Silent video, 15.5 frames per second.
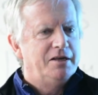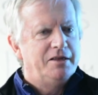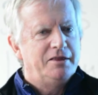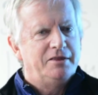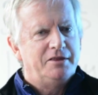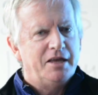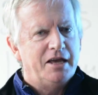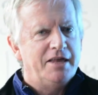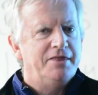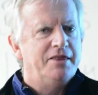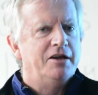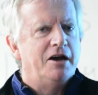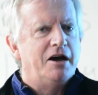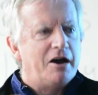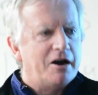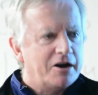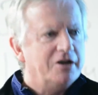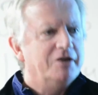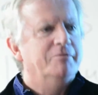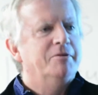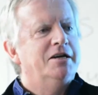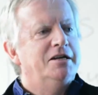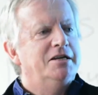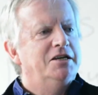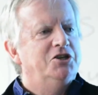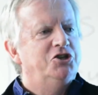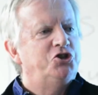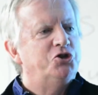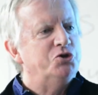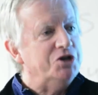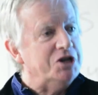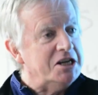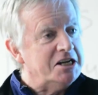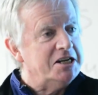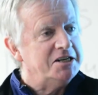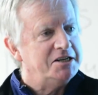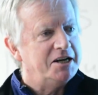then the argument is you need